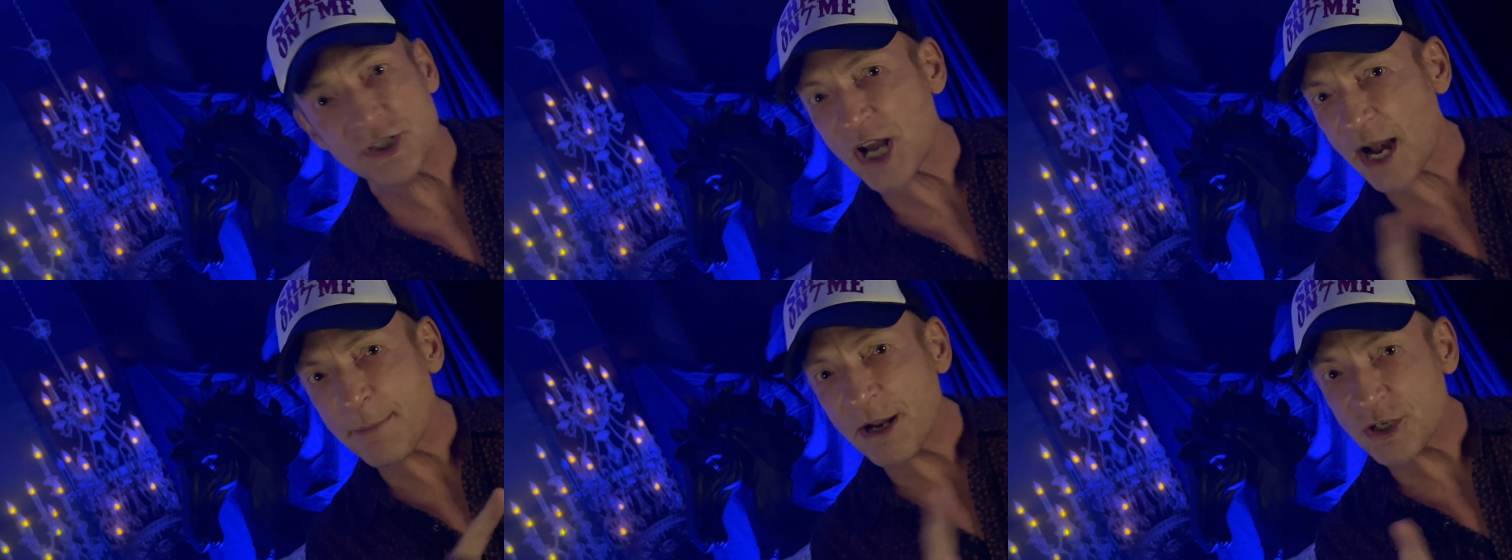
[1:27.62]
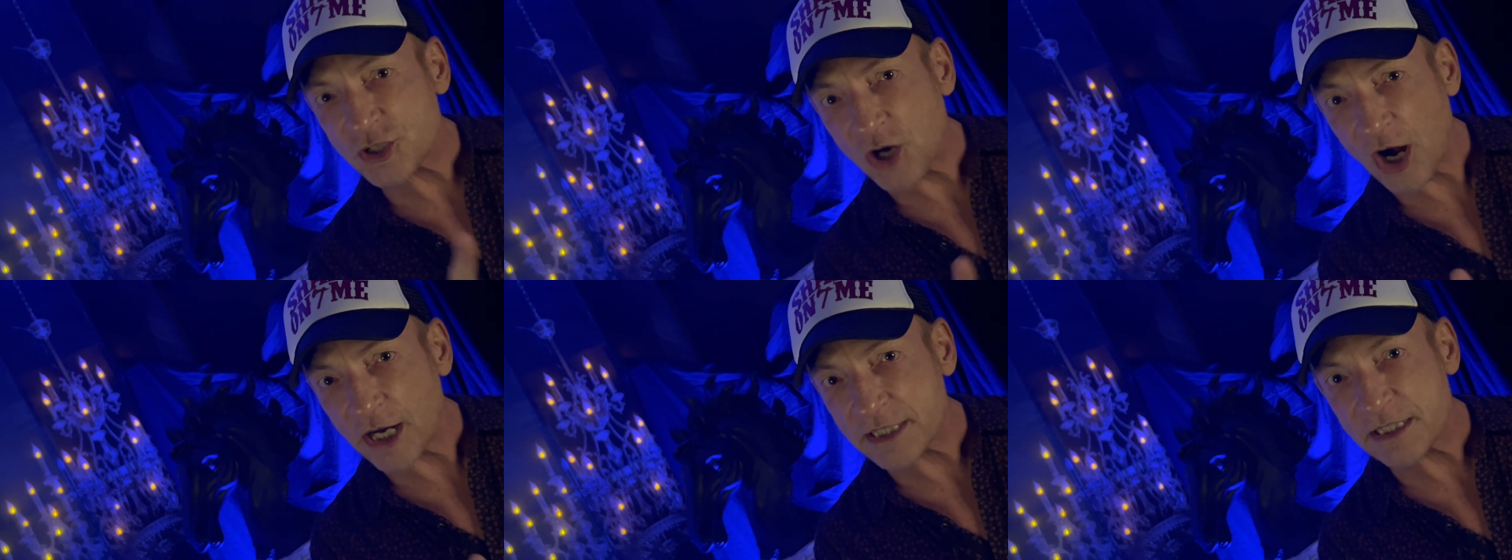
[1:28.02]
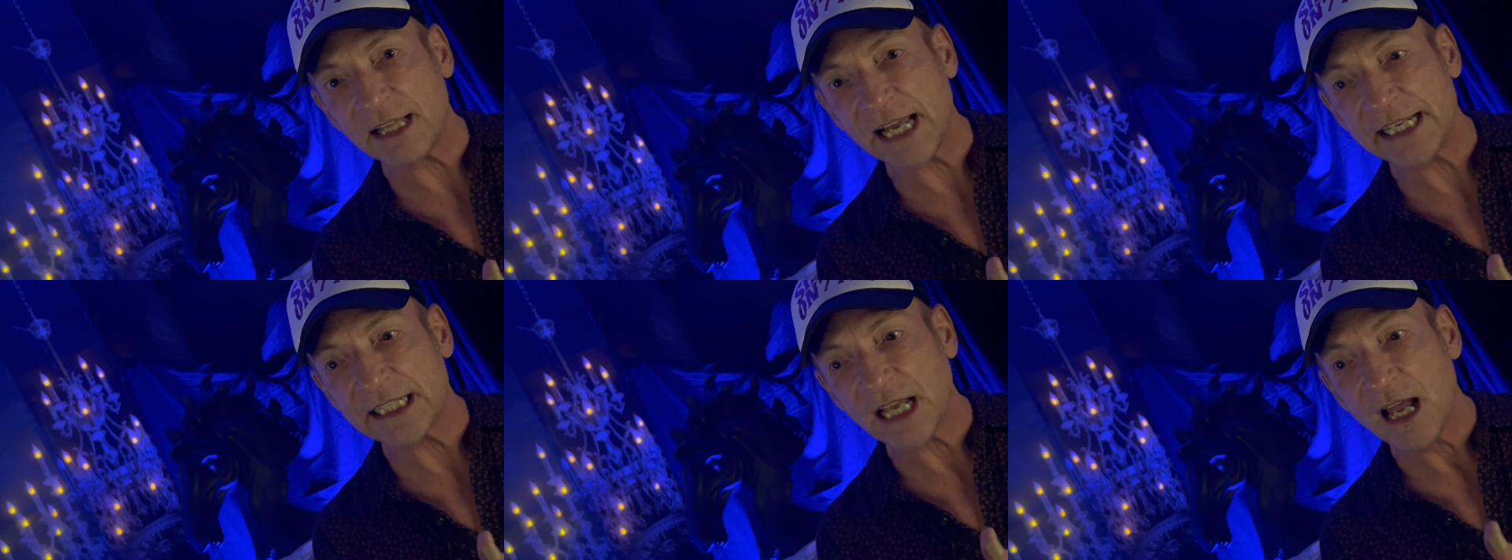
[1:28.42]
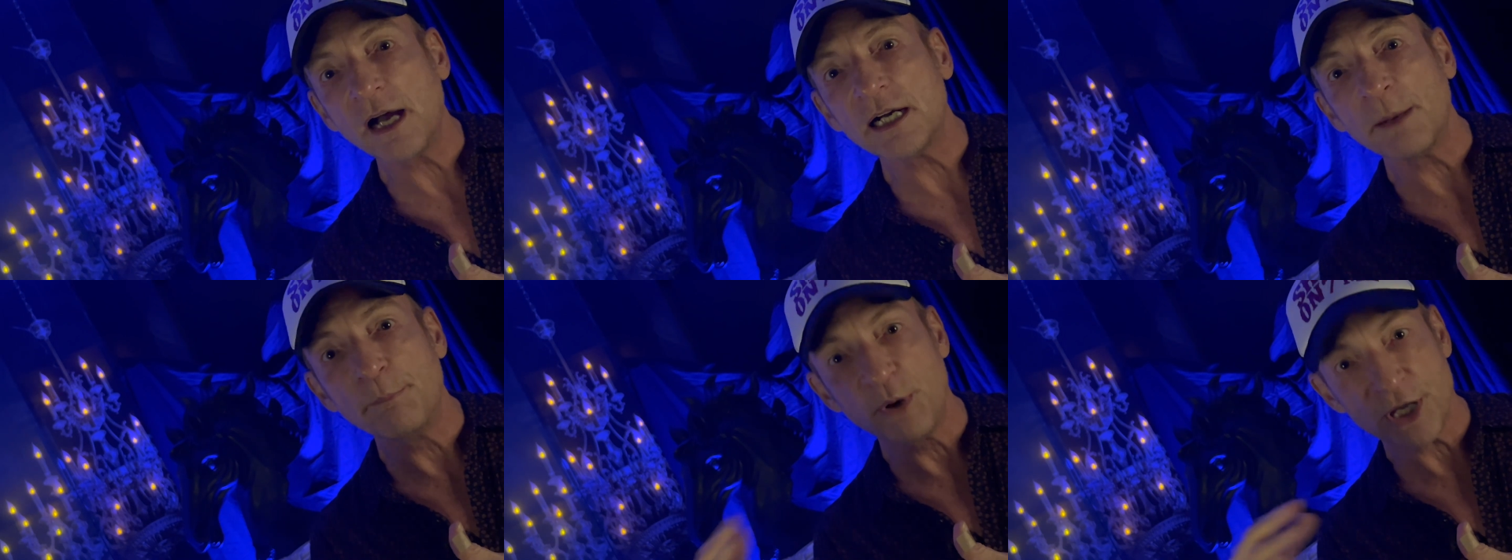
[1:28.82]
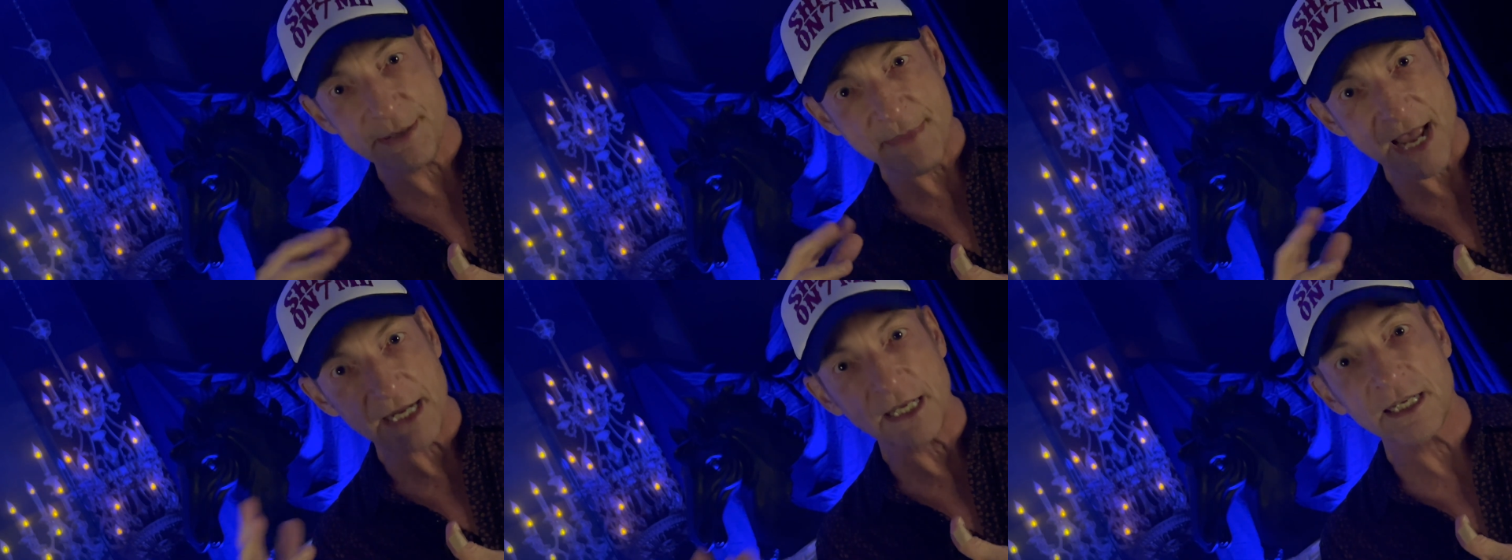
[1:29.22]
not about sharks. Like, a
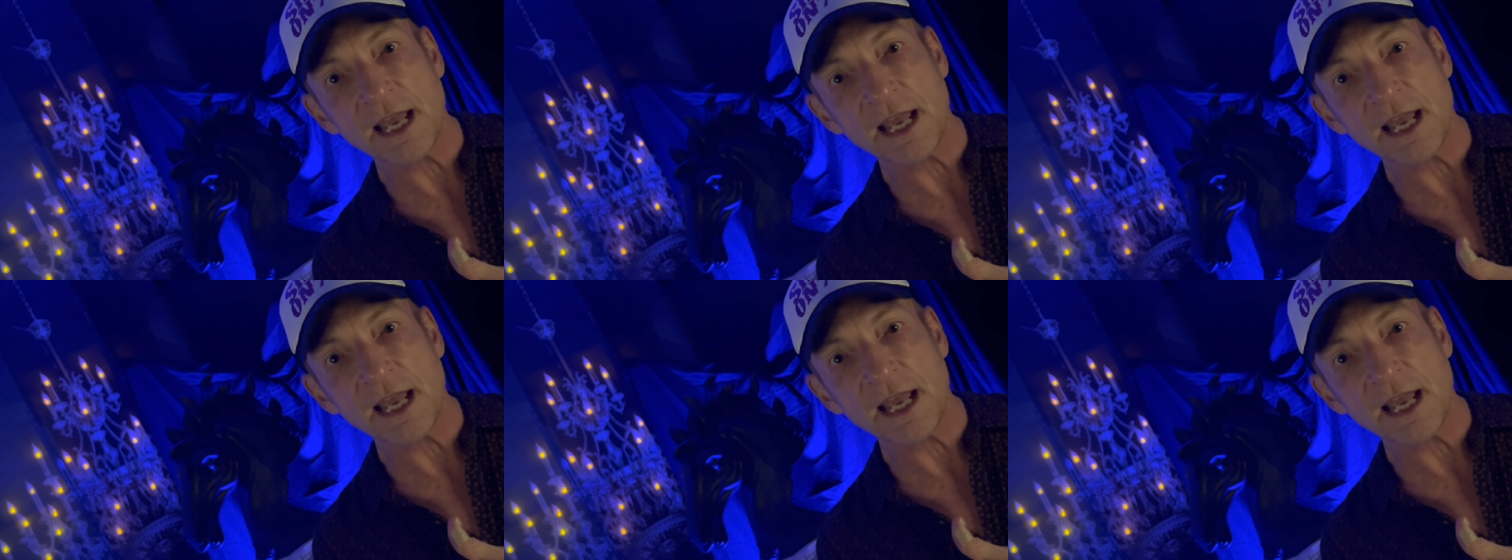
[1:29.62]
boogeyman could